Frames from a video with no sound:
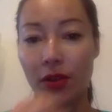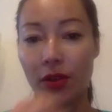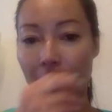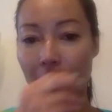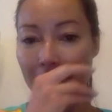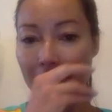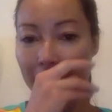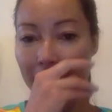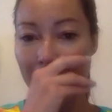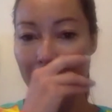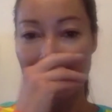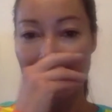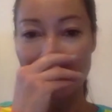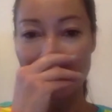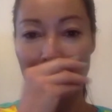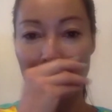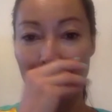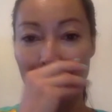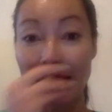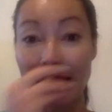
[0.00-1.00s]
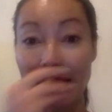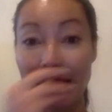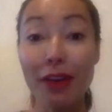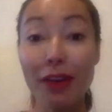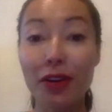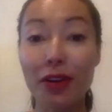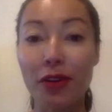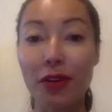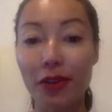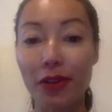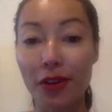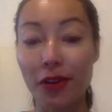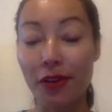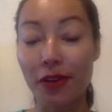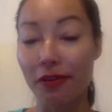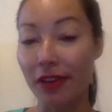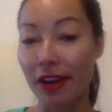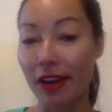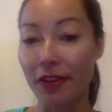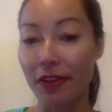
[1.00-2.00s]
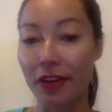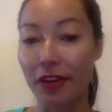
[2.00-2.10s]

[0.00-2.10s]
organization without a co-founder,